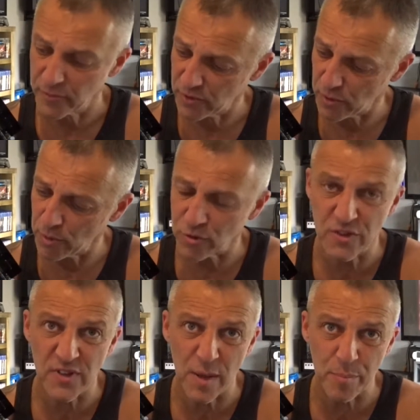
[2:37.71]
So I'm going to
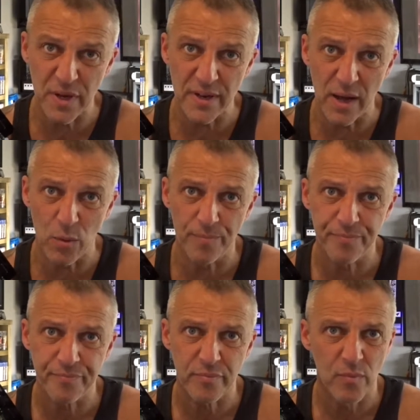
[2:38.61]
take that bead out,
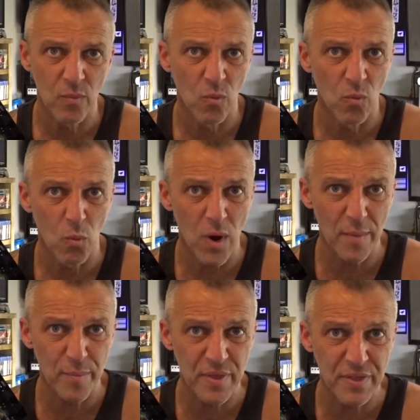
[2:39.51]
wire
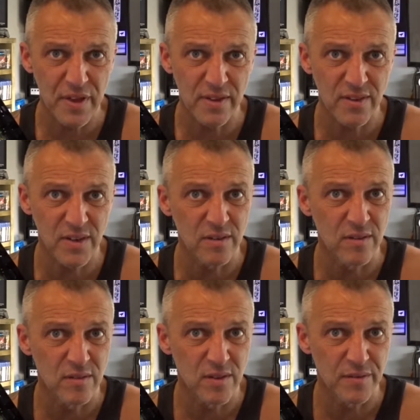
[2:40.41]
pin 13
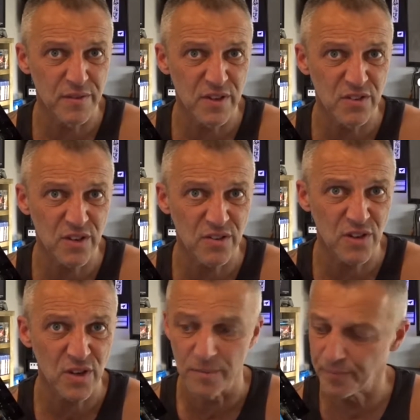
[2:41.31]
to the VCC,